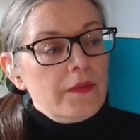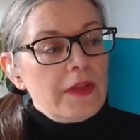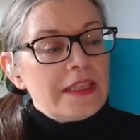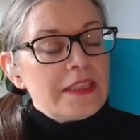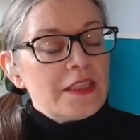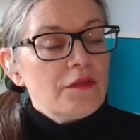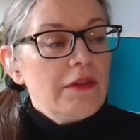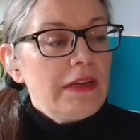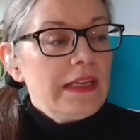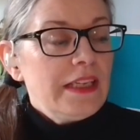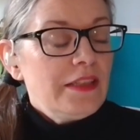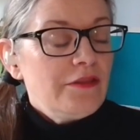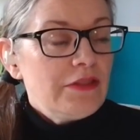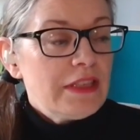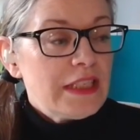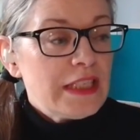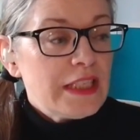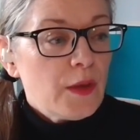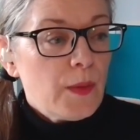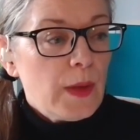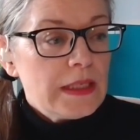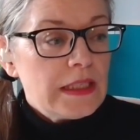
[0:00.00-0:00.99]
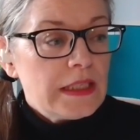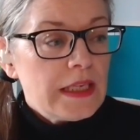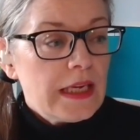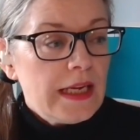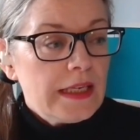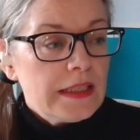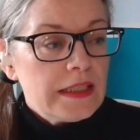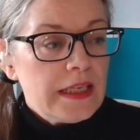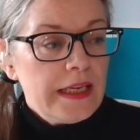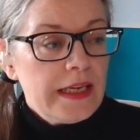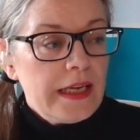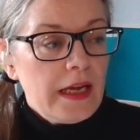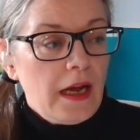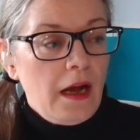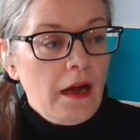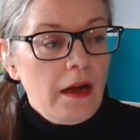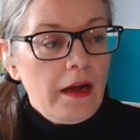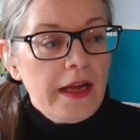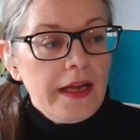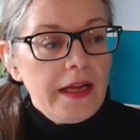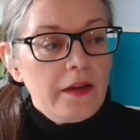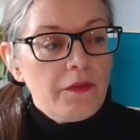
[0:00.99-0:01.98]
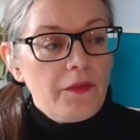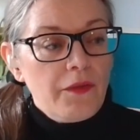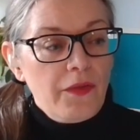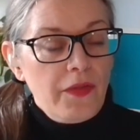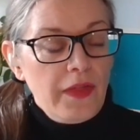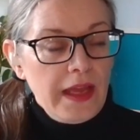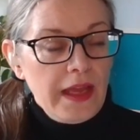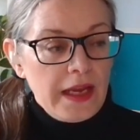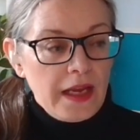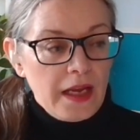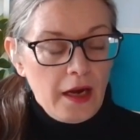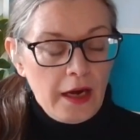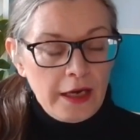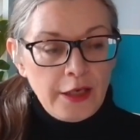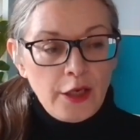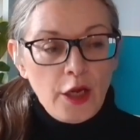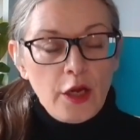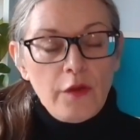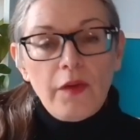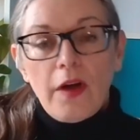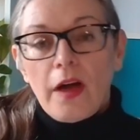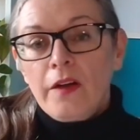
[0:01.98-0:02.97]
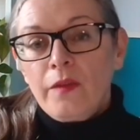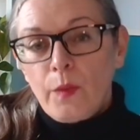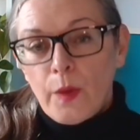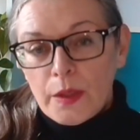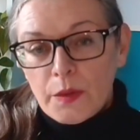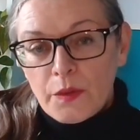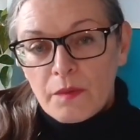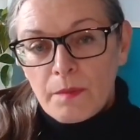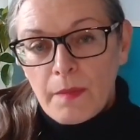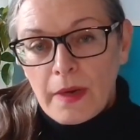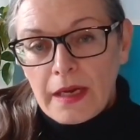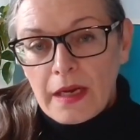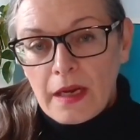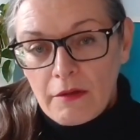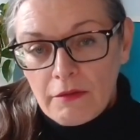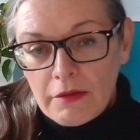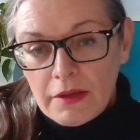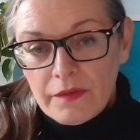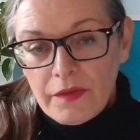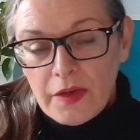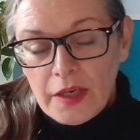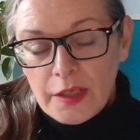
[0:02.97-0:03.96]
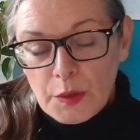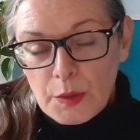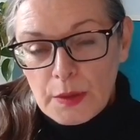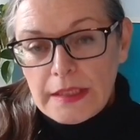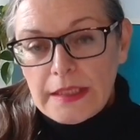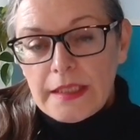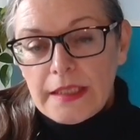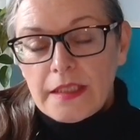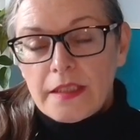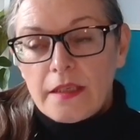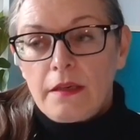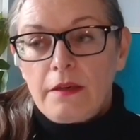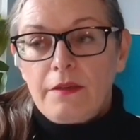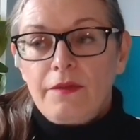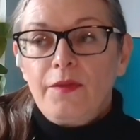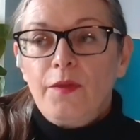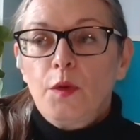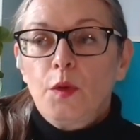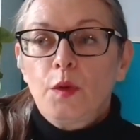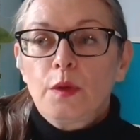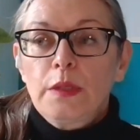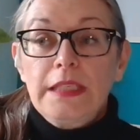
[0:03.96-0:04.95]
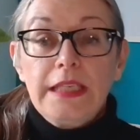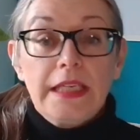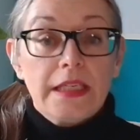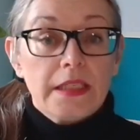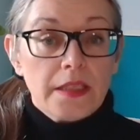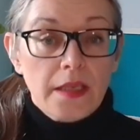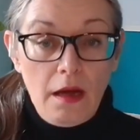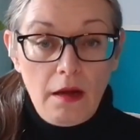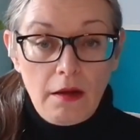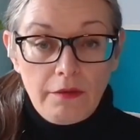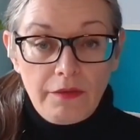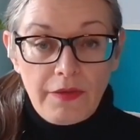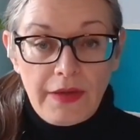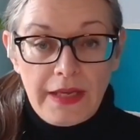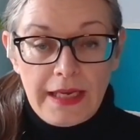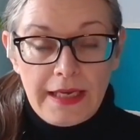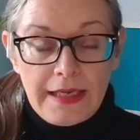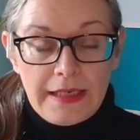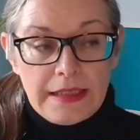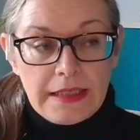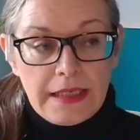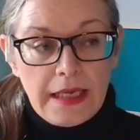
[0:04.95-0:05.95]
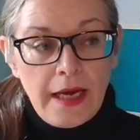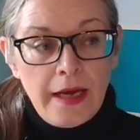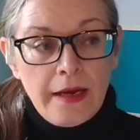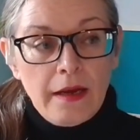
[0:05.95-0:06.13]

That's a really interesting question, actually. I know that I've worked with my current virtual assistant for 6.5 years,